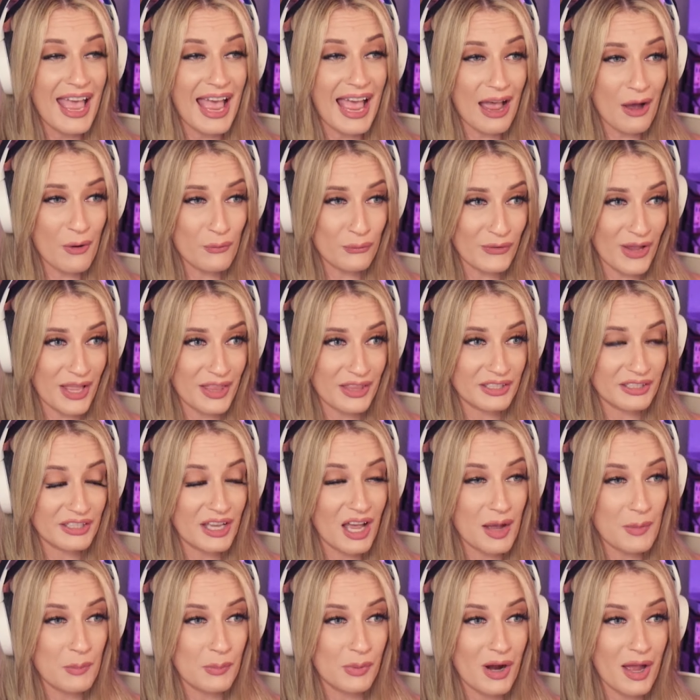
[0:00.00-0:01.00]
how Falin
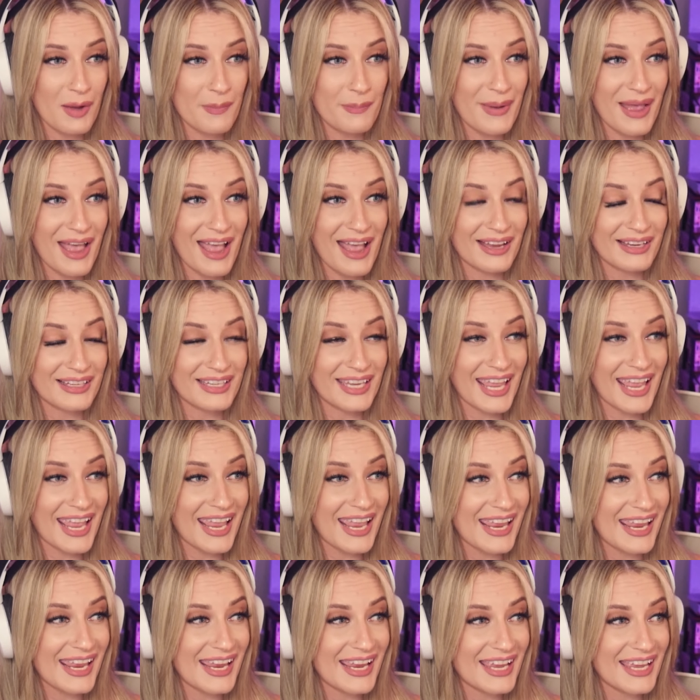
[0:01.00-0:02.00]
got brought back,
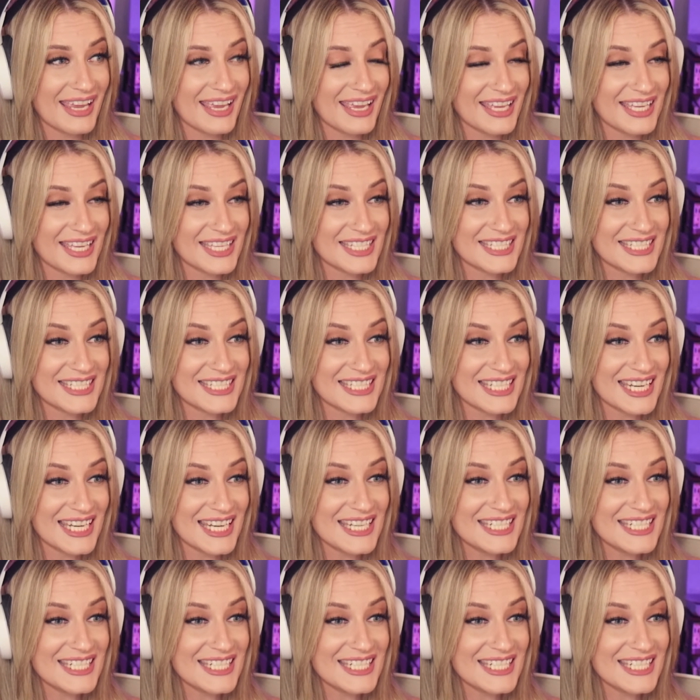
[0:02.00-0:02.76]
and